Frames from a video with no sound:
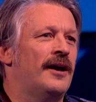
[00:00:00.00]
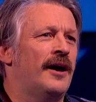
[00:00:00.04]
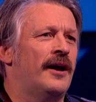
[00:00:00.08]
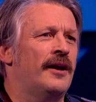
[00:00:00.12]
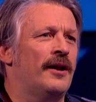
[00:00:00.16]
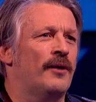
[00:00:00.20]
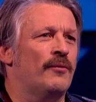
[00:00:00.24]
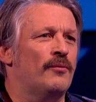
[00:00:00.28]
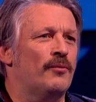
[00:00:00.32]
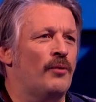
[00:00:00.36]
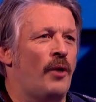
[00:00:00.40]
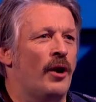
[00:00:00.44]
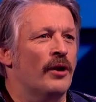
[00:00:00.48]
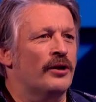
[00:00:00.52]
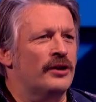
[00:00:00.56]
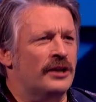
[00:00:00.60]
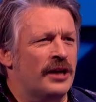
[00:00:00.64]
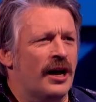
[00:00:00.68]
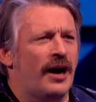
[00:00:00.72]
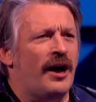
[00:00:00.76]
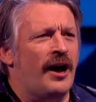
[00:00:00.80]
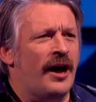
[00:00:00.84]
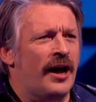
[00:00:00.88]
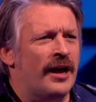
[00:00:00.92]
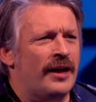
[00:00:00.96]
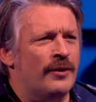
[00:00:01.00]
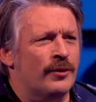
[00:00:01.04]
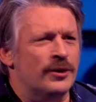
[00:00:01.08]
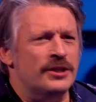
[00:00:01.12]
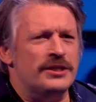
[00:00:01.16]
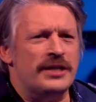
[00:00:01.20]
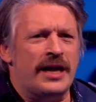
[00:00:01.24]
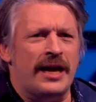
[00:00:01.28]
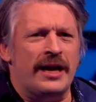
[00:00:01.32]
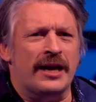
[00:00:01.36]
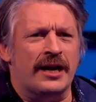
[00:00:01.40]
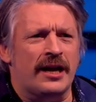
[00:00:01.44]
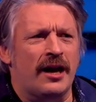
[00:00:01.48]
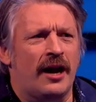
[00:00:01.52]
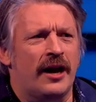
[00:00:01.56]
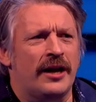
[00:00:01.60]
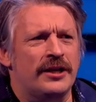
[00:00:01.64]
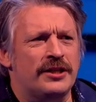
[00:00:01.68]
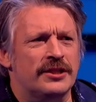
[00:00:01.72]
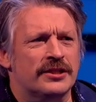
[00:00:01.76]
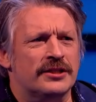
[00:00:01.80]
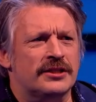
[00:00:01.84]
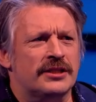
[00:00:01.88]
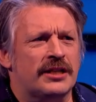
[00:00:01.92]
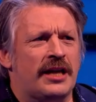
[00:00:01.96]
And one day, a guy
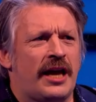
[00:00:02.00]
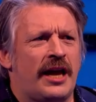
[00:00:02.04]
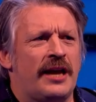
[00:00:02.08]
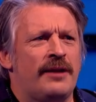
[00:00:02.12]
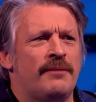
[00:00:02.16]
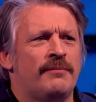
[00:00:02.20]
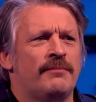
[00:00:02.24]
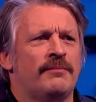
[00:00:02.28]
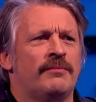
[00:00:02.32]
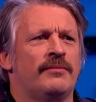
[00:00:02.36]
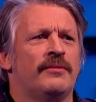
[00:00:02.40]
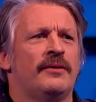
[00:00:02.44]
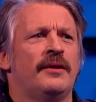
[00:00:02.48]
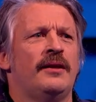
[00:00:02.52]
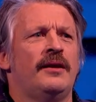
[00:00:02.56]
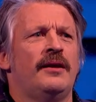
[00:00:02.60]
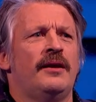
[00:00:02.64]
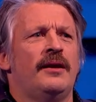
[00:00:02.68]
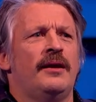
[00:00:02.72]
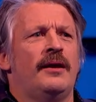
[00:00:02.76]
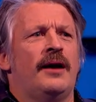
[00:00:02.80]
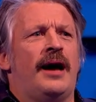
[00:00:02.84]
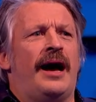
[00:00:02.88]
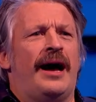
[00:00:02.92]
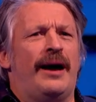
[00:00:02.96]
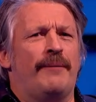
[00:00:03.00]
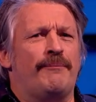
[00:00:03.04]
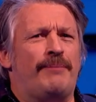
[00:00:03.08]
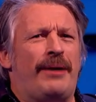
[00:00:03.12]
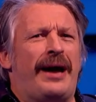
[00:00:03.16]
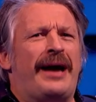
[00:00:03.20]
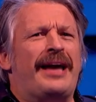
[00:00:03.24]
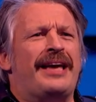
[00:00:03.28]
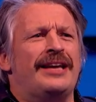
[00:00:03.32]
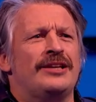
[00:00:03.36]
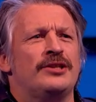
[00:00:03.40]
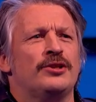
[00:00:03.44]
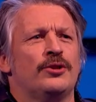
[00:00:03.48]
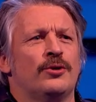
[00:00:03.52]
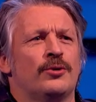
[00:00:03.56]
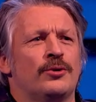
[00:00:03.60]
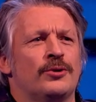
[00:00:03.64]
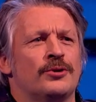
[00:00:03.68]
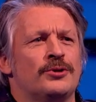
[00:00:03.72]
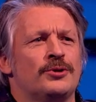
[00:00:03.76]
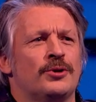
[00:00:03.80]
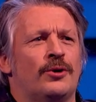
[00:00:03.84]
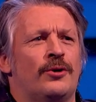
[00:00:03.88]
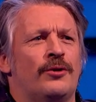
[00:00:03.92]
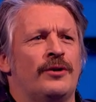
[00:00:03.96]
just came back into the
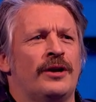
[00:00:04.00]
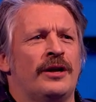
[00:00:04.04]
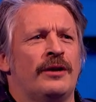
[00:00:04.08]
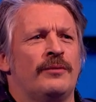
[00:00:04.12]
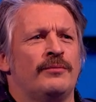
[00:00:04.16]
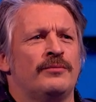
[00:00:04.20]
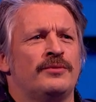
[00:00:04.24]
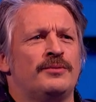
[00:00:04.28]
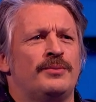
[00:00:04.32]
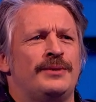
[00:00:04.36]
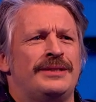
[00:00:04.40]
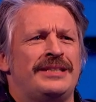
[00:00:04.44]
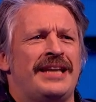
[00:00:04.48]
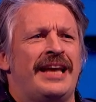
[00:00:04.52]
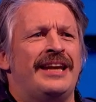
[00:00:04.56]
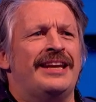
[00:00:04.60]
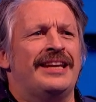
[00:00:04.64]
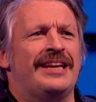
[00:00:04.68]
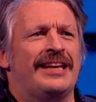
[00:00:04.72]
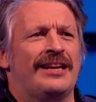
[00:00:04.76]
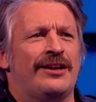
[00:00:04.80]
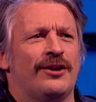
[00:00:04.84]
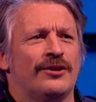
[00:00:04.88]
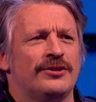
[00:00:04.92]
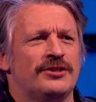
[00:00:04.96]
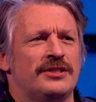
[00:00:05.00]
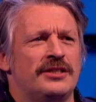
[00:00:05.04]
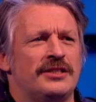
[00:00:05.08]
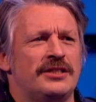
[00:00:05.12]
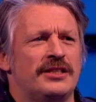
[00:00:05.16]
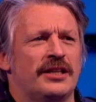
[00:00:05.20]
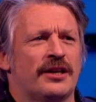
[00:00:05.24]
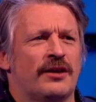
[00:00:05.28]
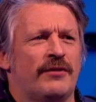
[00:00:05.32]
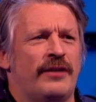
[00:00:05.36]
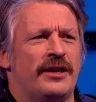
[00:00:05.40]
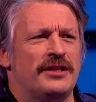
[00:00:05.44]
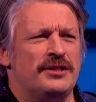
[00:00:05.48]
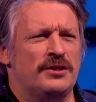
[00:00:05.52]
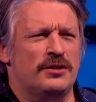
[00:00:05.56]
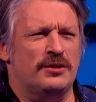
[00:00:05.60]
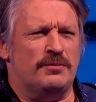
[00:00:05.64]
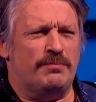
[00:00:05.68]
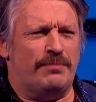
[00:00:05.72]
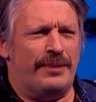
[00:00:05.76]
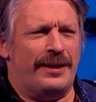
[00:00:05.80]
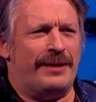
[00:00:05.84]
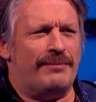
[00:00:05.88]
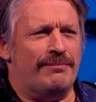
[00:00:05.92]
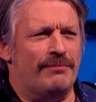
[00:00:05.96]
auditorium pretending he'd lost his cigarettes,
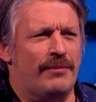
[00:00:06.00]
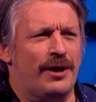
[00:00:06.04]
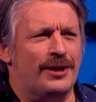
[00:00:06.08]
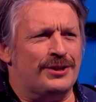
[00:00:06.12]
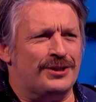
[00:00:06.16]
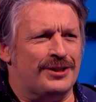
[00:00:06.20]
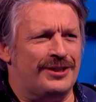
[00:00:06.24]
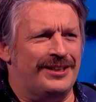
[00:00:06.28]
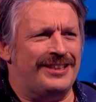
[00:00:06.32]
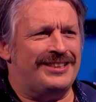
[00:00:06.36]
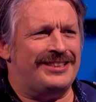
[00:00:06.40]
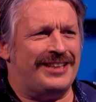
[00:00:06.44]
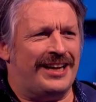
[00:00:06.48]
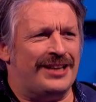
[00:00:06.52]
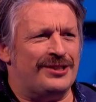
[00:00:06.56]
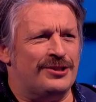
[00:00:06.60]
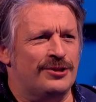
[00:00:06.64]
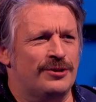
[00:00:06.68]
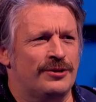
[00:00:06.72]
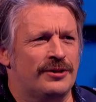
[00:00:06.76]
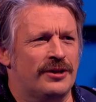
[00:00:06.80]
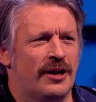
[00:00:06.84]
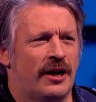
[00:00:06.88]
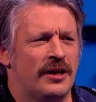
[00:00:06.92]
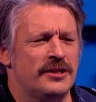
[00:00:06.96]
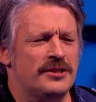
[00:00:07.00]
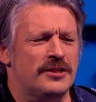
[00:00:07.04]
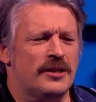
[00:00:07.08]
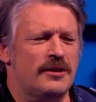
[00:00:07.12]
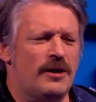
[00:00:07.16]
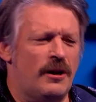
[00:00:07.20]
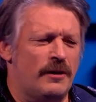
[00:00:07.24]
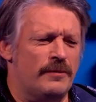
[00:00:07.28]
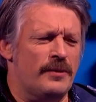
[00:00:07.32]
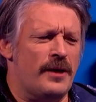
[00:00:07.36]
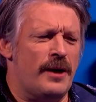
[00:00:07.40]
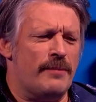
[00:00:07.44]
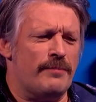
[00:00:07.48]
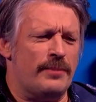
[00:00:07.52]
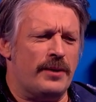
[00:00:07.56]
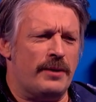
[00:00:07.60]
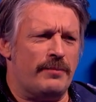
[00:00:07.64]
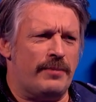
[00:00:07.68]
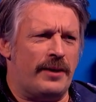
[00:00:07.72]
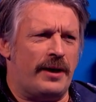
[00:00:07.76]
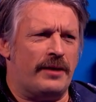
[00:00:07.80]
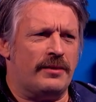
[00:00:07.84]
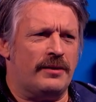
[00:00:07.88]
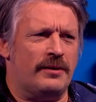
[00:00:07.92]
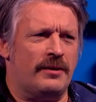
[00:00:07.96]
this big, muscly, tattooed guy, and said, oh, that bit
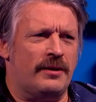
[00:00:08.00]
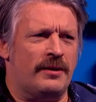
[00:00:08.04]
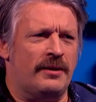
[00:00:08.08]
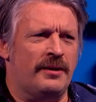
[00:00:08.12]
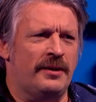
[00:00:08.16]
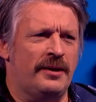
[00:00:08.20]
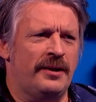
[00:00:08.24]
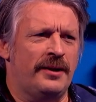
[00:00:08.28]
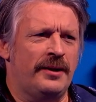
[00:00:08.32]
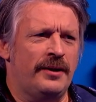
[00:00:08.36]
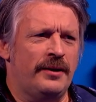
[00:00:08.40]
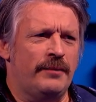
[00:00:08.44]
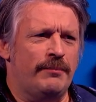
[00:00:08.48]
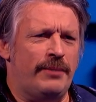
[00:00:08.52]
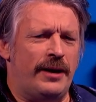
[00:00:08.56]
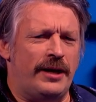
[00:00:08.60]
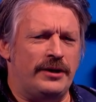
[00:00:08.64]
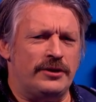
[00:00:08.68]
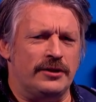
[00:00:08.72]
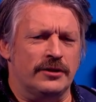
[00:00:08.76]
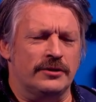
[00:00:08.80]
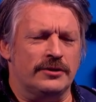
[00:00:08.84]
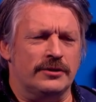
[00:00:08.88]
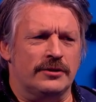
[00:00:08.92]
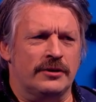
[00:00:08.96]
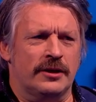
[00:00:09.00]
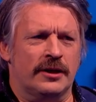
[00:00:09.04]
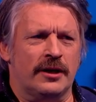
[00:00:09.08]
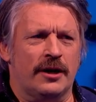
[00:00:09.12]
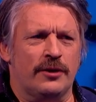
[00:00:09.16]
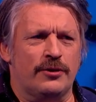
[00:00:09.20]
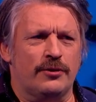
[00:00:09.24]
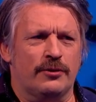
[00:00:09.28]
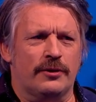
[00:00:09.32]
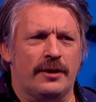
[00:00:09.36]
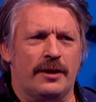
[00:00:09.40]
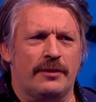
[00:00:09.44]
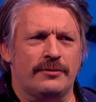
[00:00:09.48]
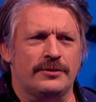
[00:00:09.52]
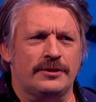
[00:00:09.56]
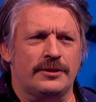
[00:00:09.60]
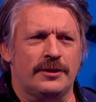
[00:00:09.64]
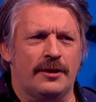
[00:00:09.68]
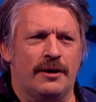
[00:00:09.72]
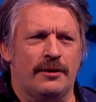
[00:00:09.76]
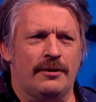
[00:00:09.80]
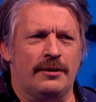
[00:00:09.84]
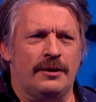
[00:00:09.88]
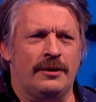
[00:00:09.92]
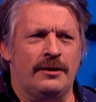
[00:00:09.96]
about the banjo string, I thought that was
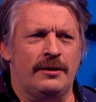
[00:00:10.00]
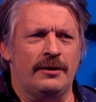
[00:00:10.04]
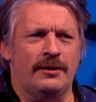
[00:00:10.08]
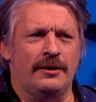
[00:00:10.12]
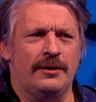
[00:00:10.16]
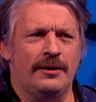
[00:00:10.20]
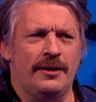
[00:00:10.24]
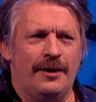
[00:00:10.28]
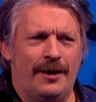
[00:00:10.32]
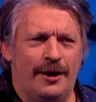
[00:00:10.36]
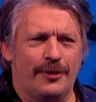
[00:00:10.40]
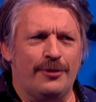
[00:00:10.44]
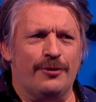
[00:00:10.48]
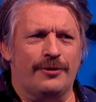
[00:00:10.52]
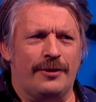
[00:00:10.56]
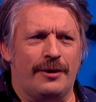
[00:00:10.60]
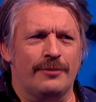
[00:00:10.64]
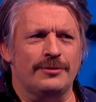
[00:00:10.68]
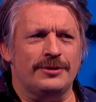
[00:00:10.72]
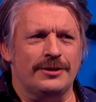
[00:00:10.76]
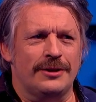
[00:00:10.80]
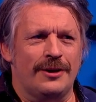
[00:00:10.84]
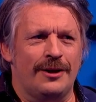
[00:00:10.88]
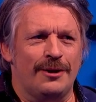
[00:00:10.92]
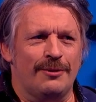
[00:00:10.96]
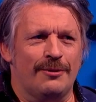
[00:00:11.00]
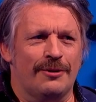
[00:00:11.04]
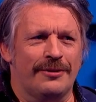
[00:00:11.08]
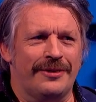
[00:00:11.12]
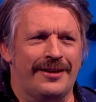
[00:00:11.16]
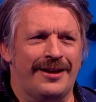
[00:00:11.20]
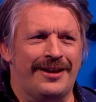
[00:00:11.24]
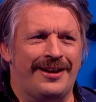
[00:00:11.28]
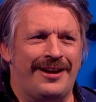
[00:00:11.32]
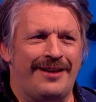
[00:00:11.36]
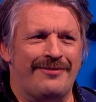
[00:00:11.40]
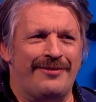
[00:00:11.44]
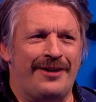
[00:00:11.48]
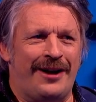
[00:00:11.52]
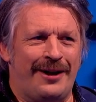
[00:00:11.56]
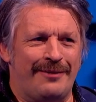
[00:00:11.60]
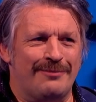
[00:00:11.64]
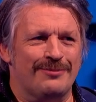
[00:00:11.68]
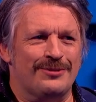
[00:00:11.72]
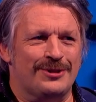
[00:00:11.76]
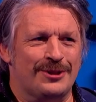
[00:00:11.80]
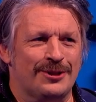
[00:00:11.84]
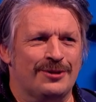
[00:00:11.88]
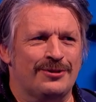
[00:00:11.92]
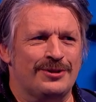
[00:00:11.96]
the only one that had ever
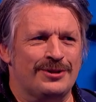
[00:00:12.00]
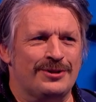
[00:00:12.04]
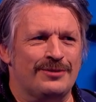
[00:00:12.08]
happened to.